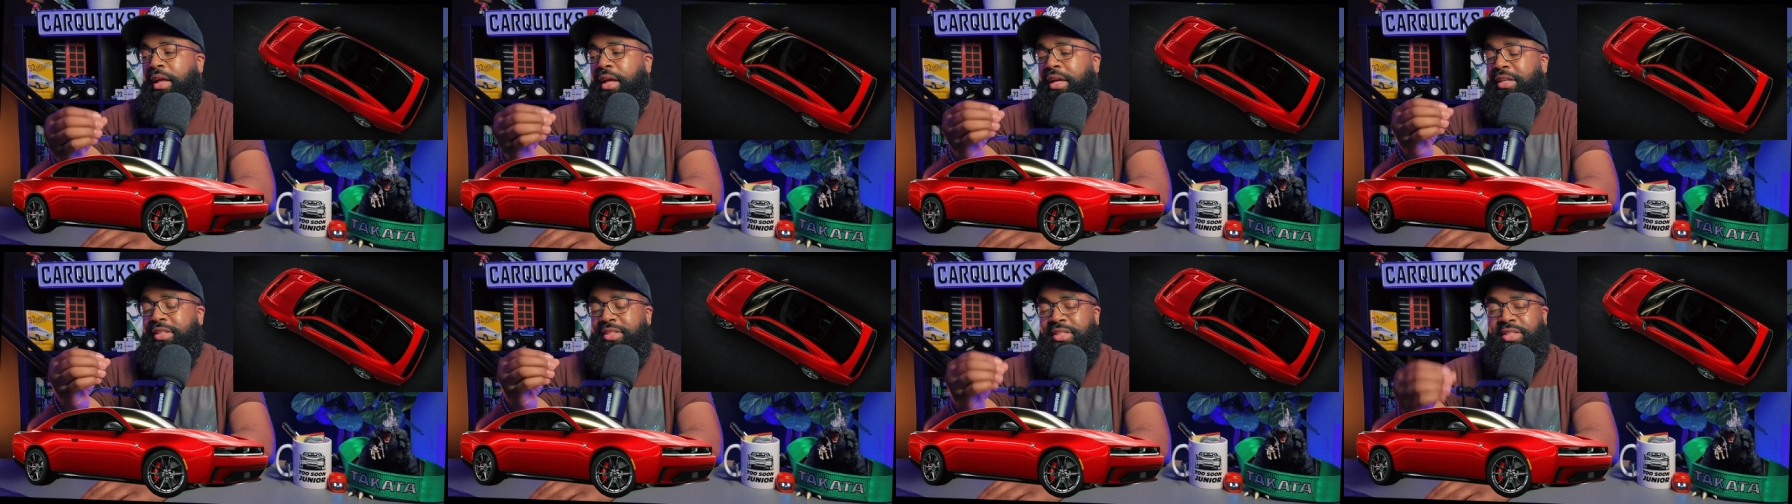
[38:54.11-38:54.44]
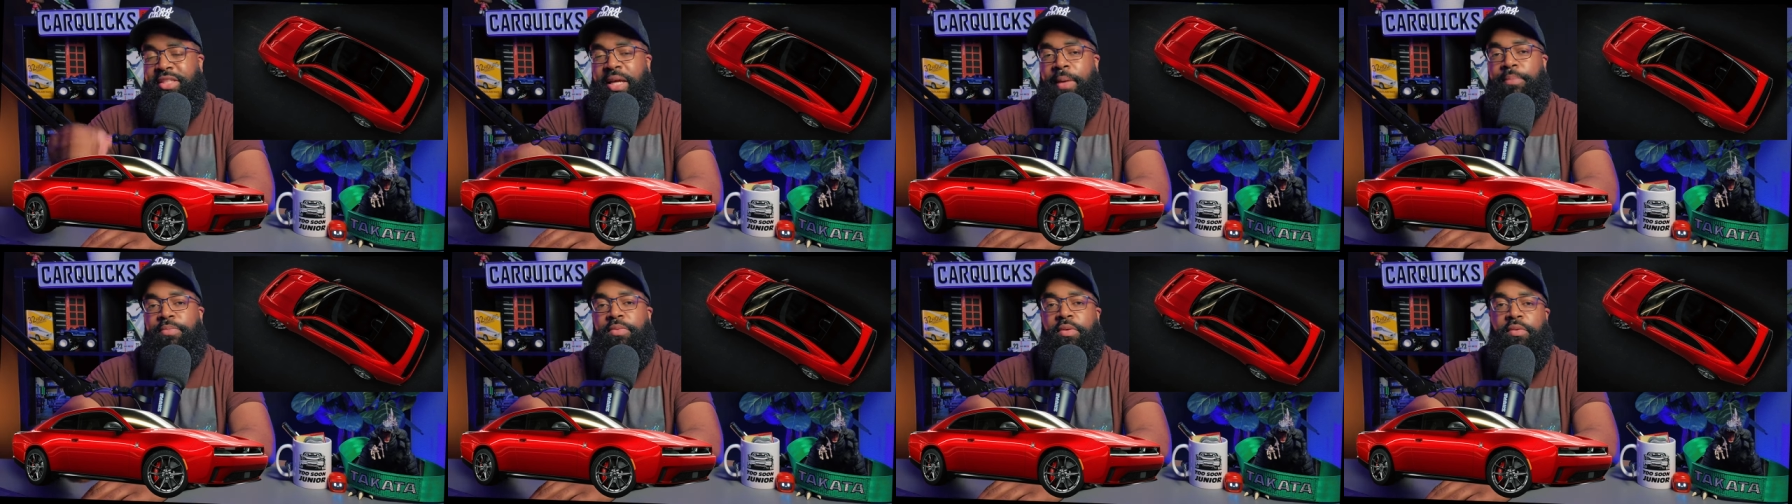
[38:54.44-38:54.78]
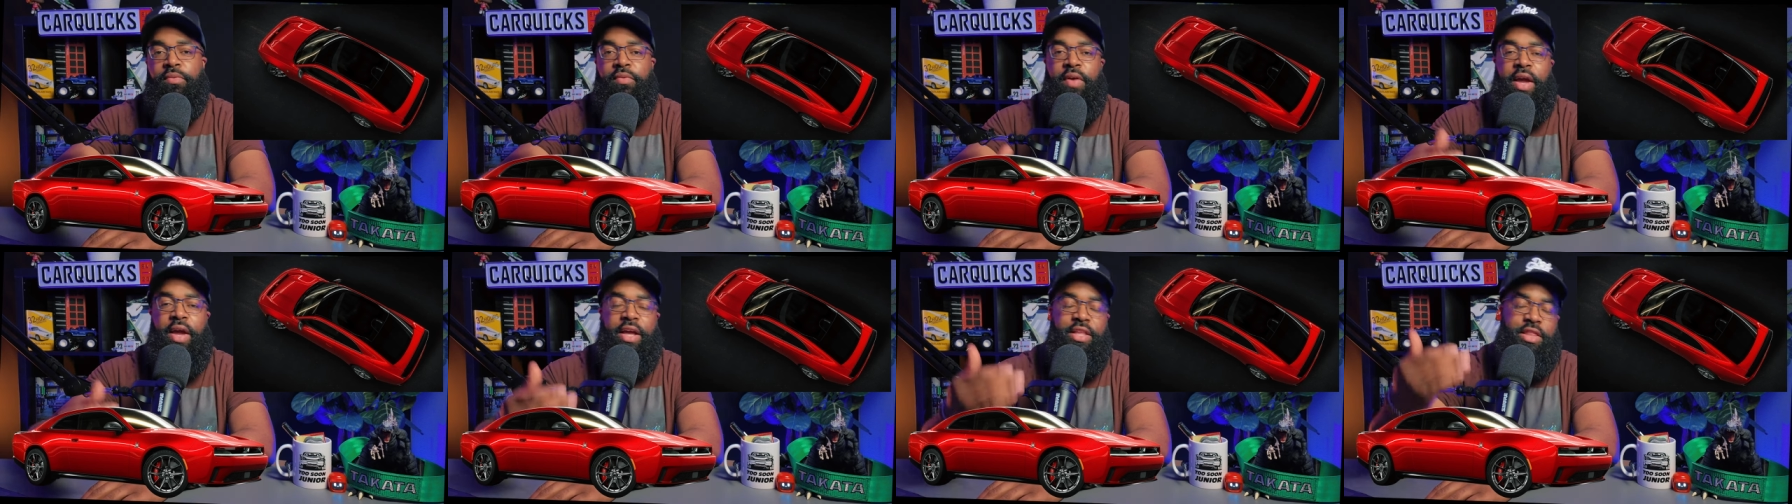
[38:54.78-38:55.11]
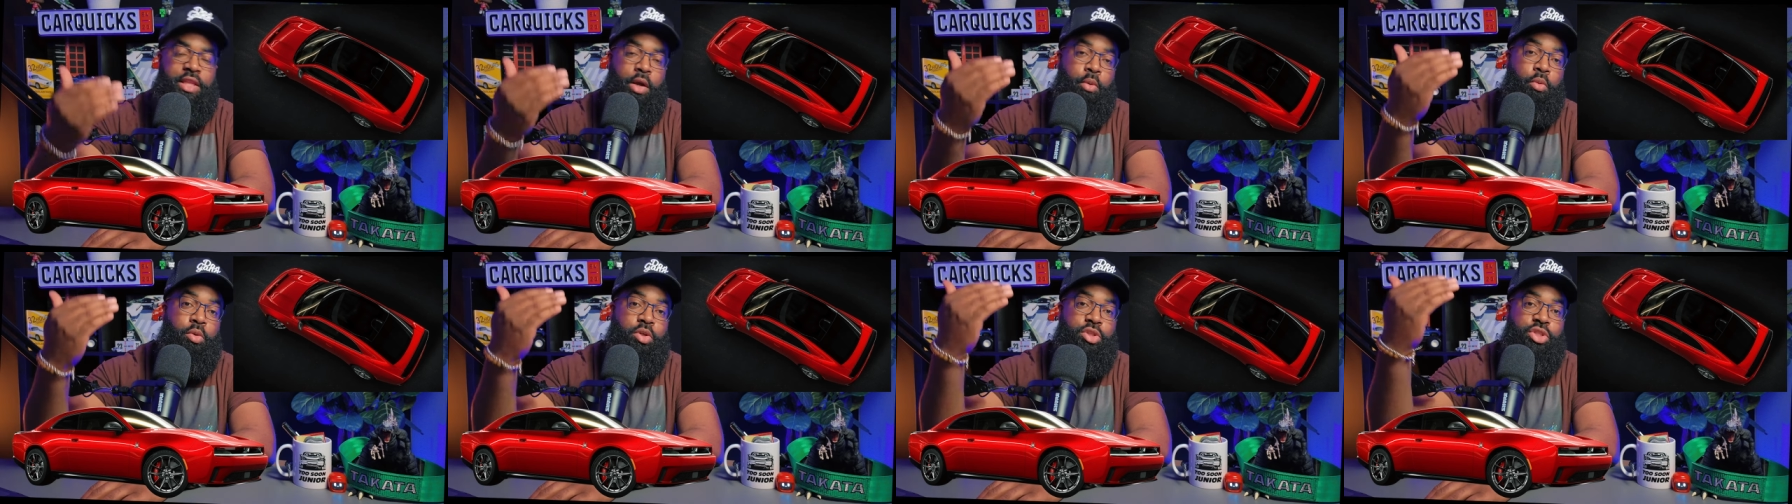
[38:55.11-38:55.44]
accept the fact
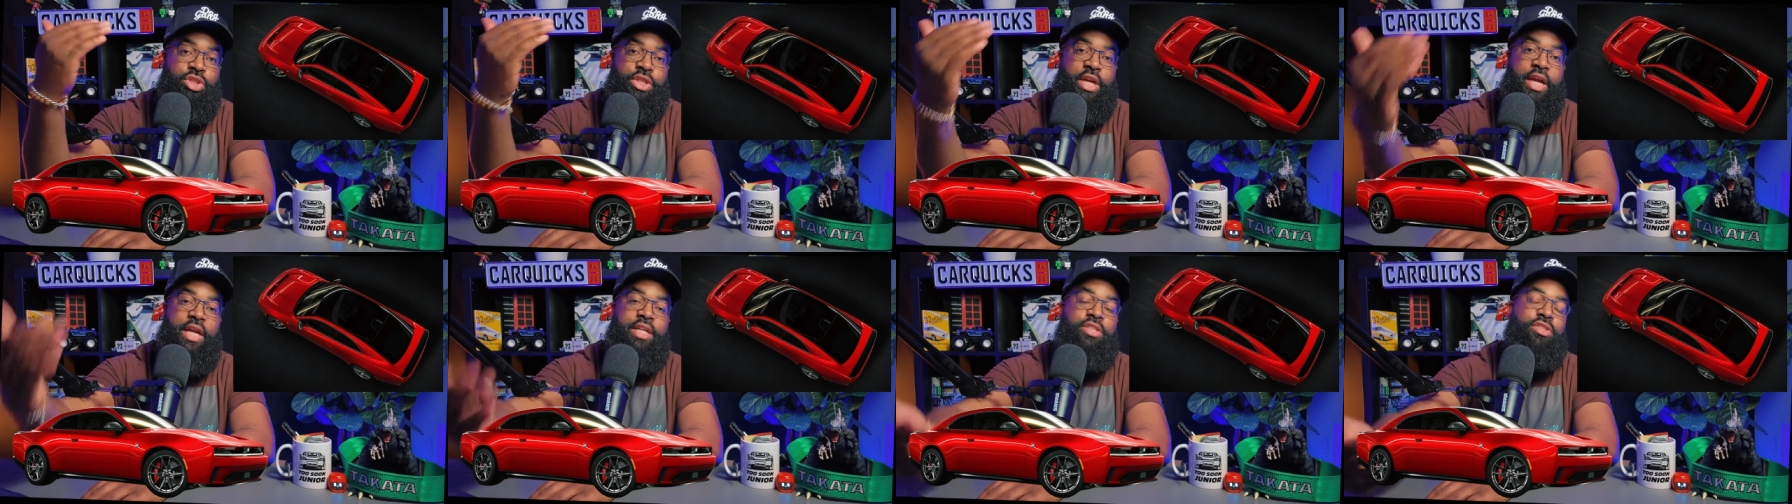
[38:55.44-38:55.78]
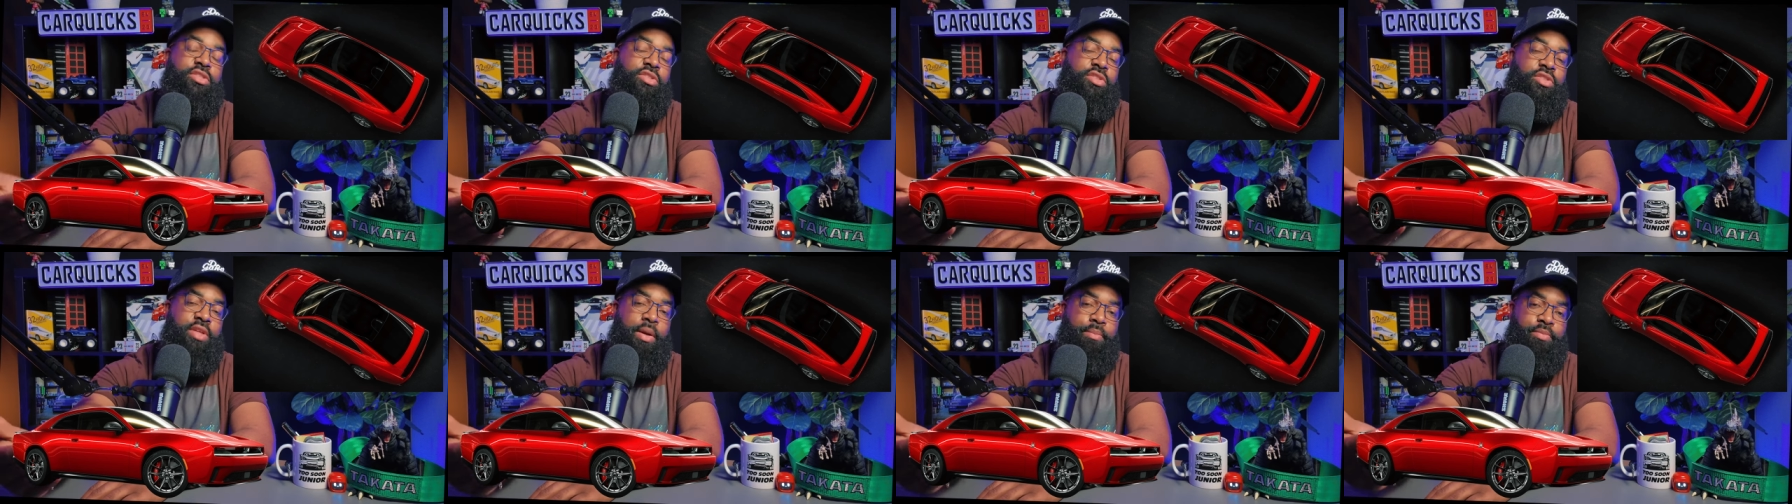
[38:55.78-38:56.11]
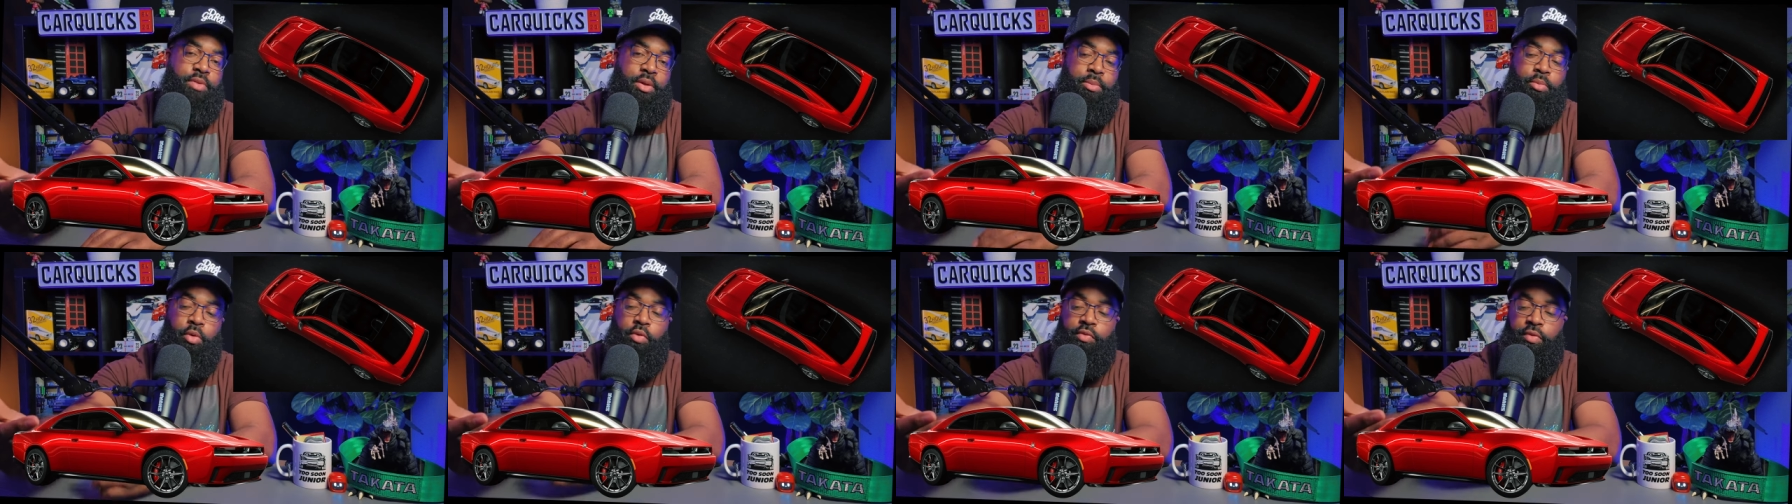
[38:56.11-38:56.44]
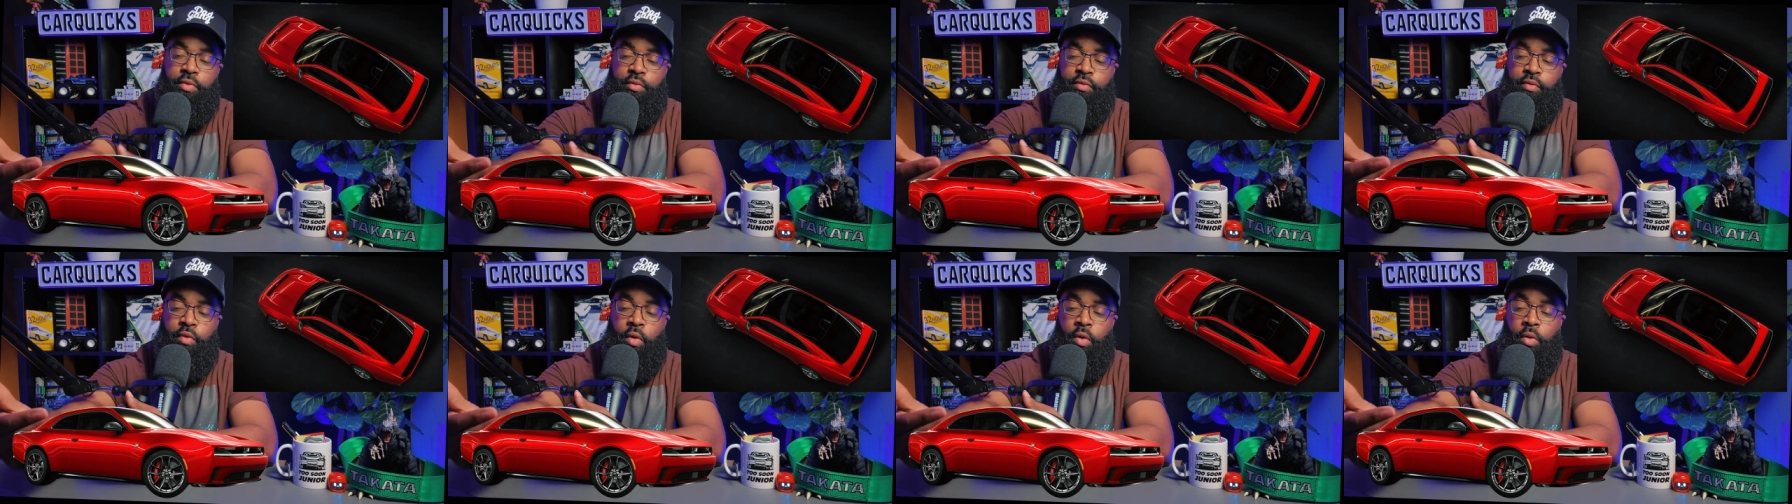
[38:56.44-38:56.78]
that we're changing something moving
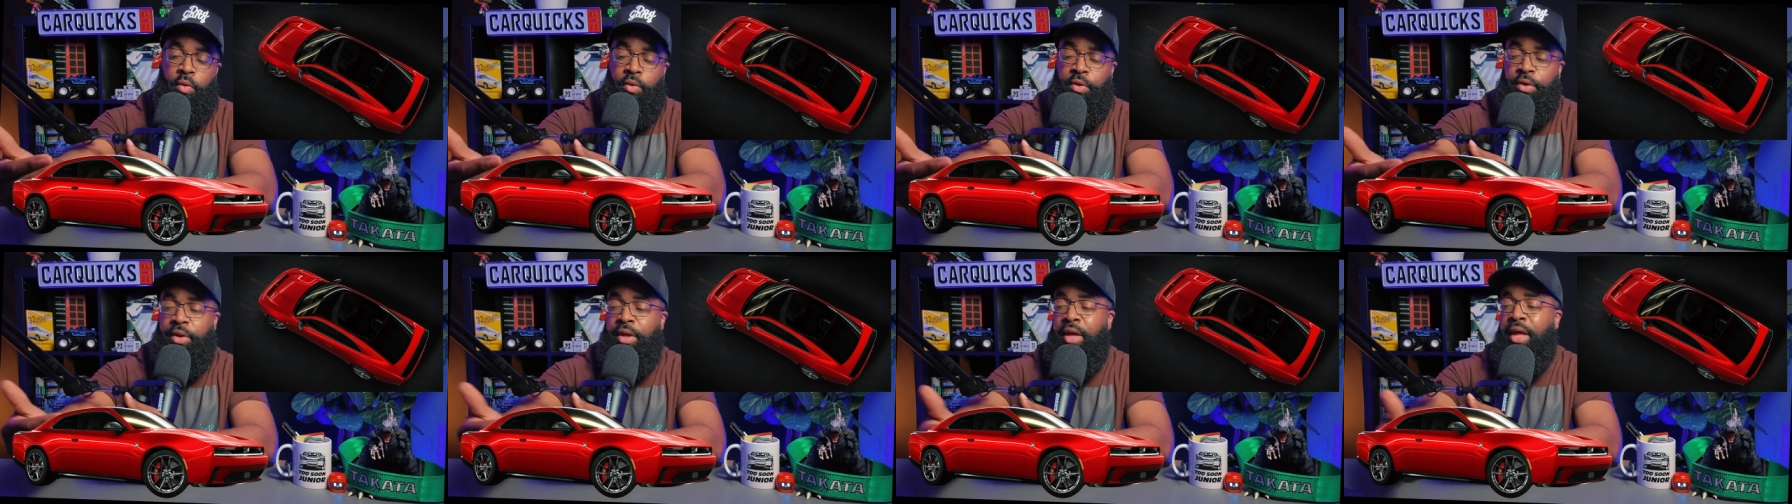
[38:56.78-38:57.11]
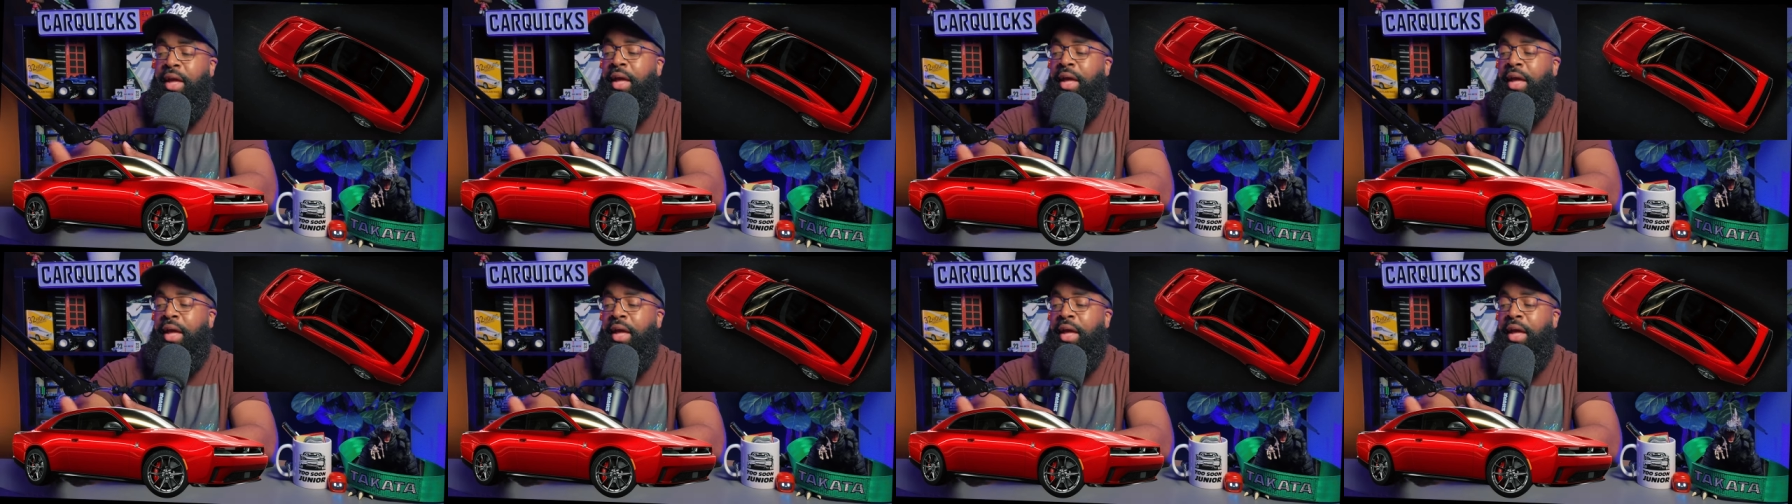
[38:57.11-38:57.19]
forward.